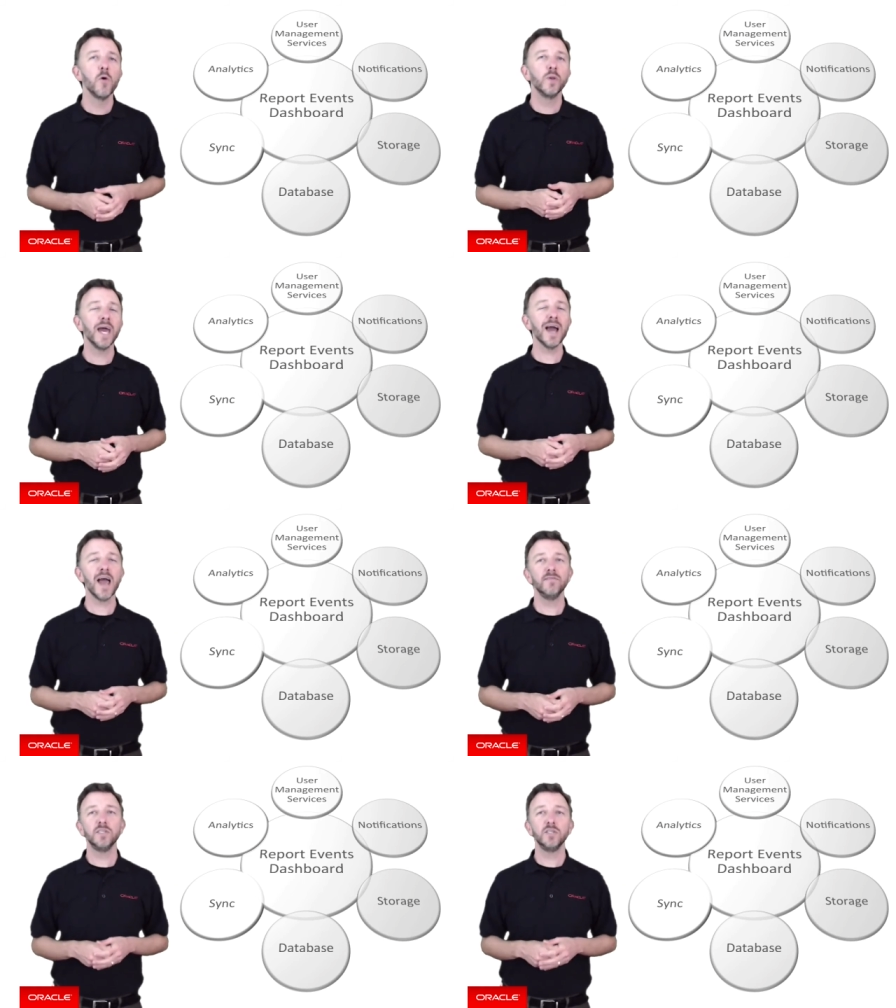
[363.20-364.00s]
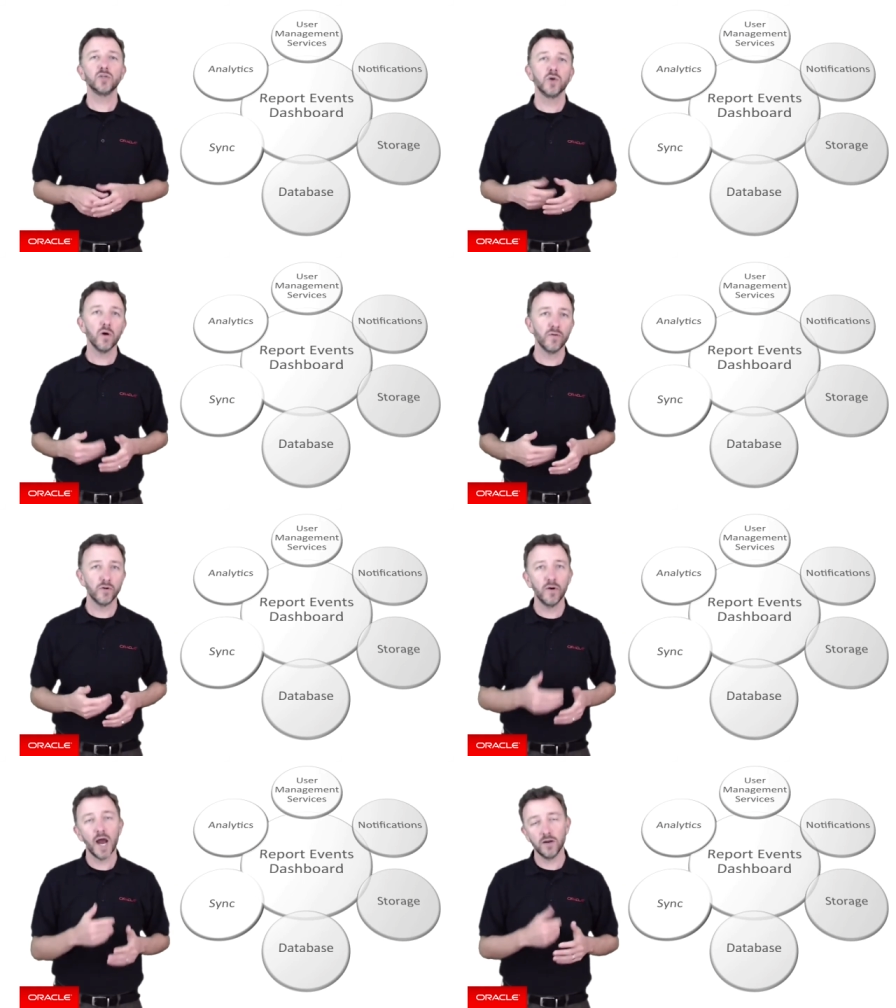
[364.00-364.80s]
without having to troll
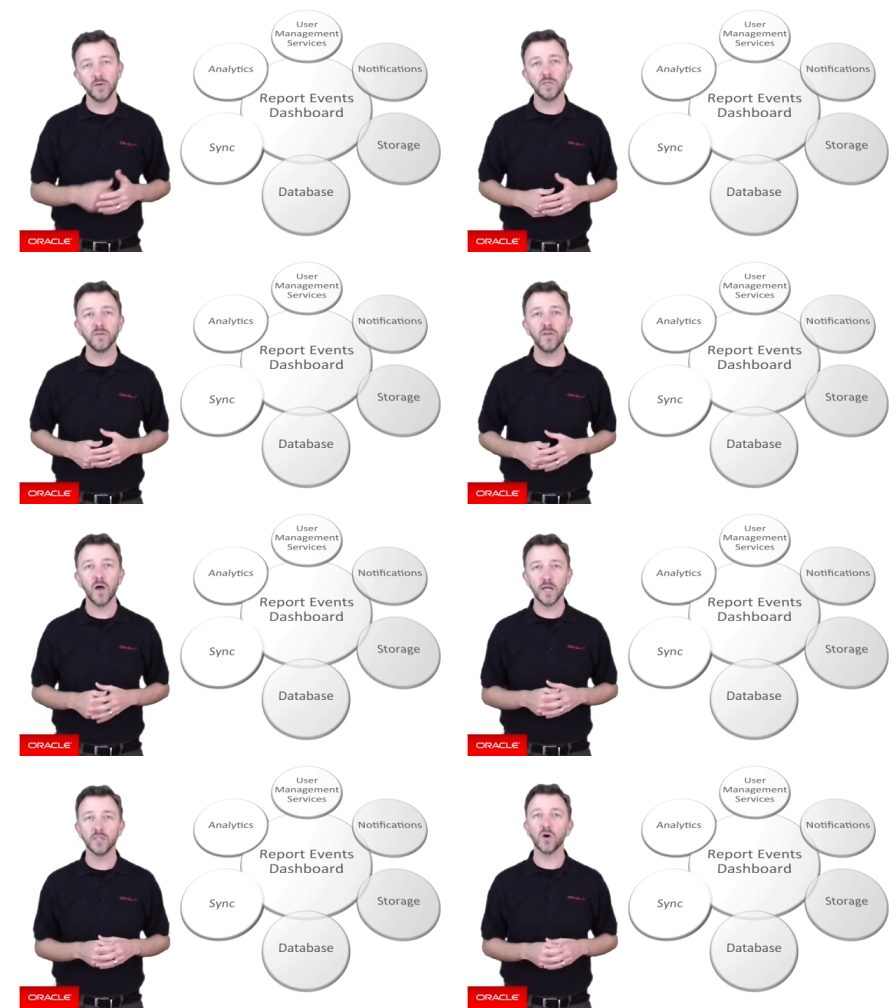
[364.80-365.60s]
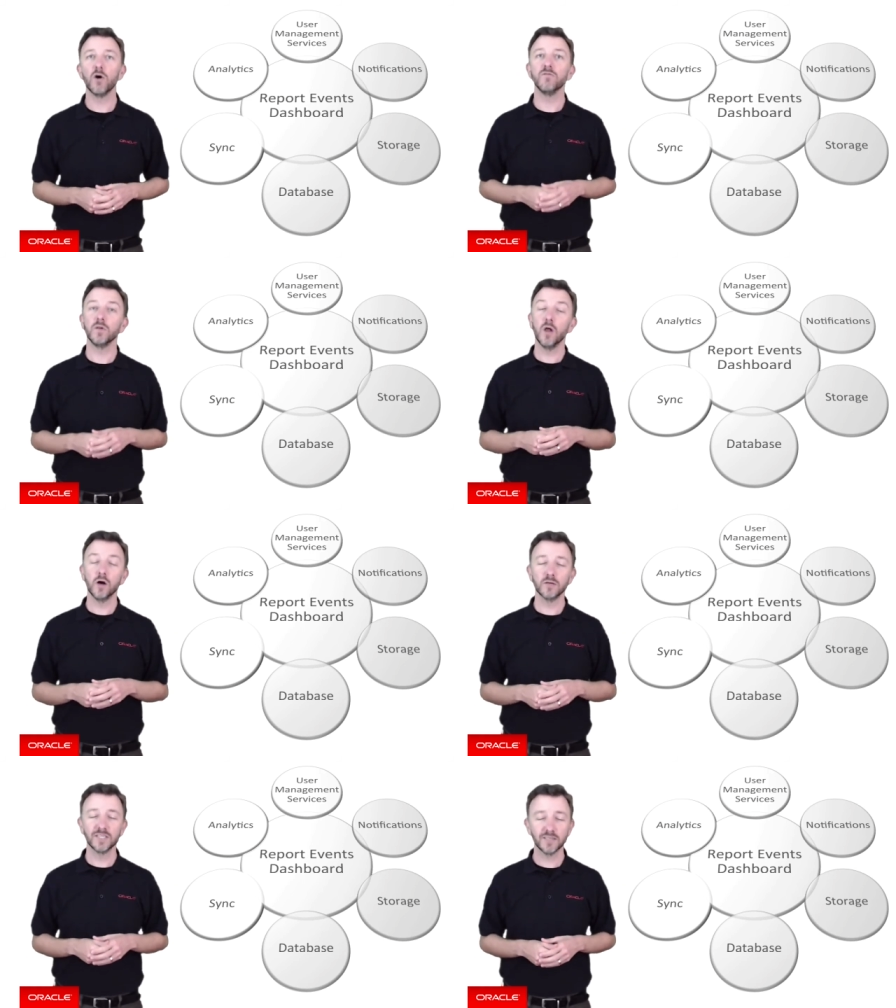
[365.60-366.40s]
through hundreds of lines of
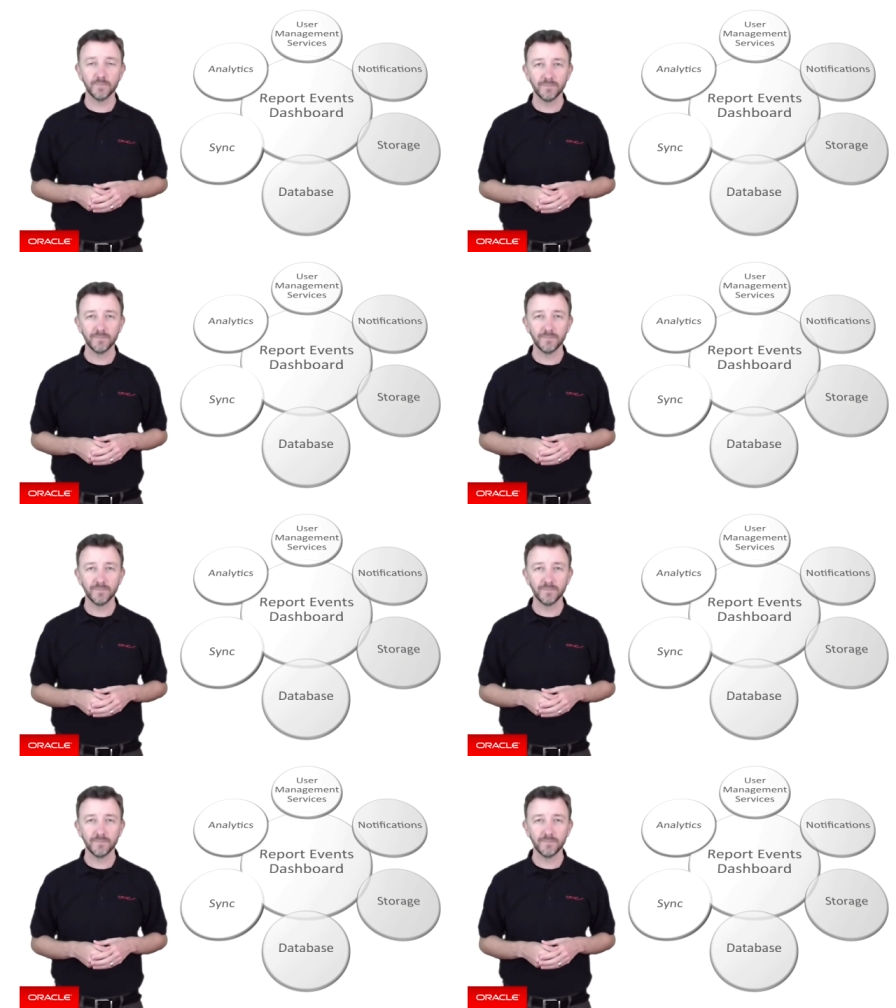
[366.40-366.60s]
logs.